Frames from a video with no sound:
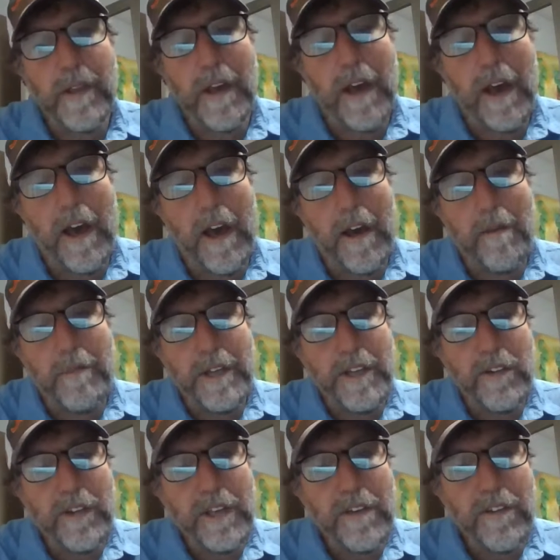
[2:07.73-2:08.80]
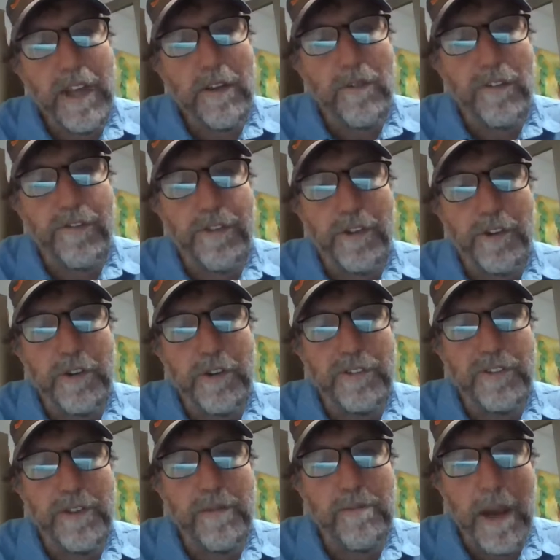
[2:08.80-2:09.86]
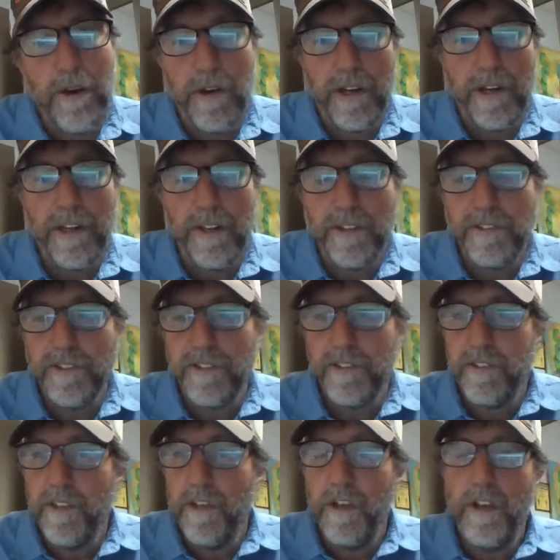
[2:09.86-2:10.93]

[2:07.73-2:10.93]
and you'll hear that referred to as the Americas.